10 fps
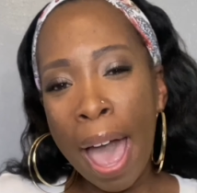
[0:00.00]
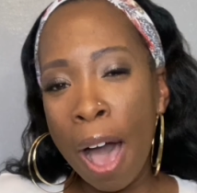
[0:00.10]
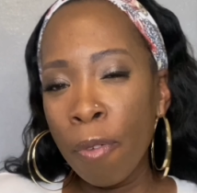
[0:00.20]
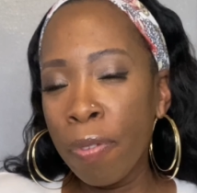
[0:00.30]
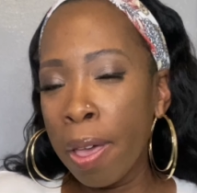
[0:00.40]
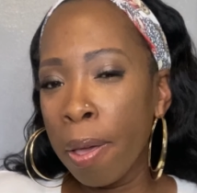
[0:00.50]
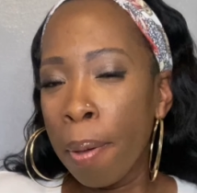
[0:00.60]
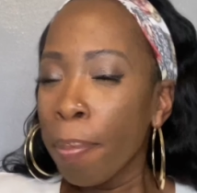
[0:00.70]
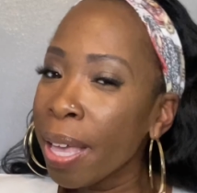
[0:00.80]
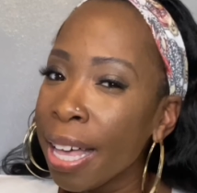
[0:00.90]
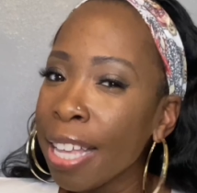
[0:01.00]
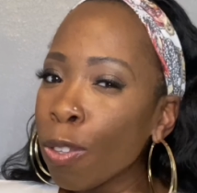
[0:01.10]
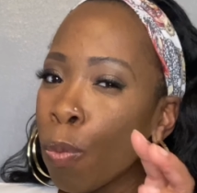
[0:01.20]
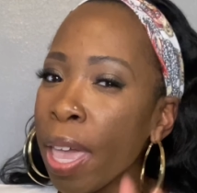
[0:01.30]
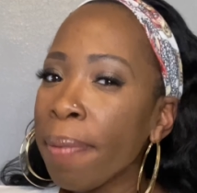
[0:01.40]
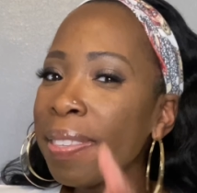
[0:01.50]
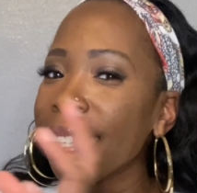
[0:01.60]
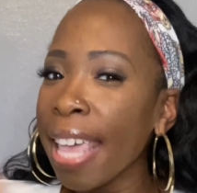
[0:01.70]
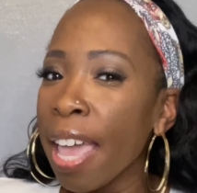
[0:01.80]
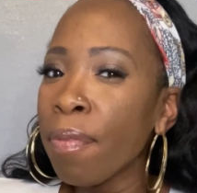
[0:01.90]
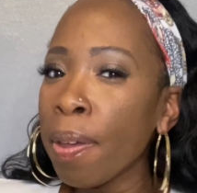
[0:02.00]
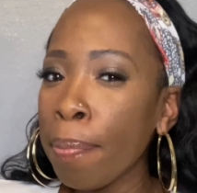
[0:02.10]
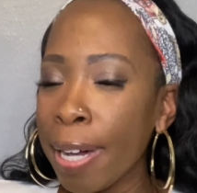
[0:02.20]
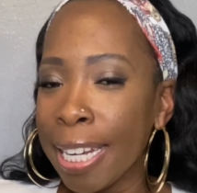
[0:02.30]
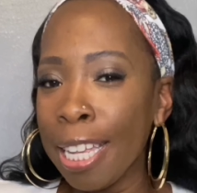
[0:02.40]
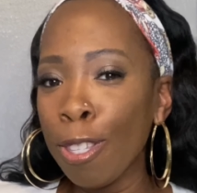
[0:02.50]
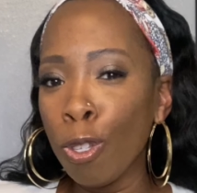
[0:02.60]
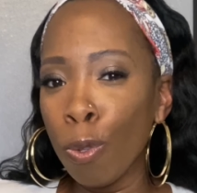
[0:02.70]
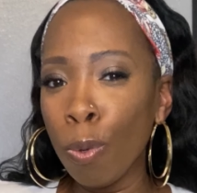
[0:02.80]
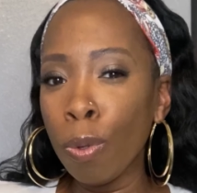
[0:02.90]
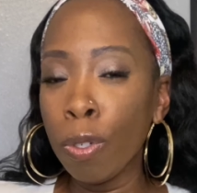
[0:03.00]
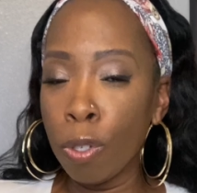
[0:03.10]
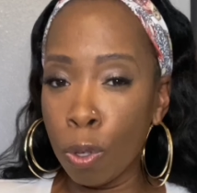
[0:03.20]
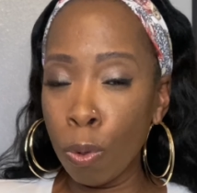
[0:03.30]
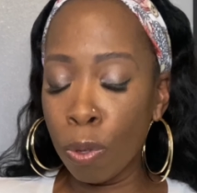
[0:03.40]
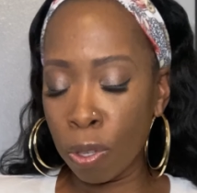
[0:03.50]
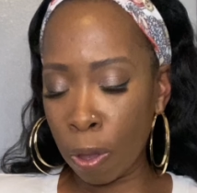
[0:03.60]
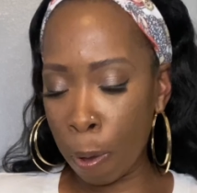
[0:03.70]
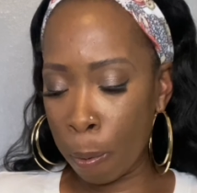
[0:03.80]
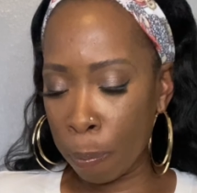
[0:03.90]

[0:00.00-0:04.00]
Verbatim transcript: outfit because we've saved the money to do so.